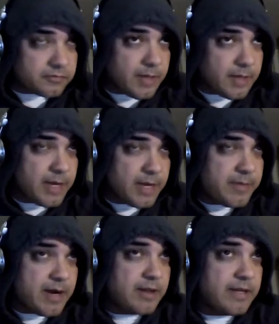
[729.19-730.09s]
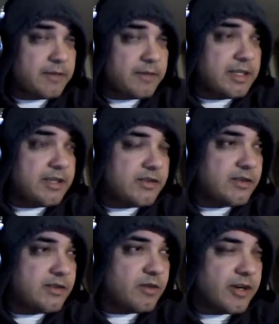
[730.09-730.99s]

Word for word: I mean, Mike Perry definitely needs to.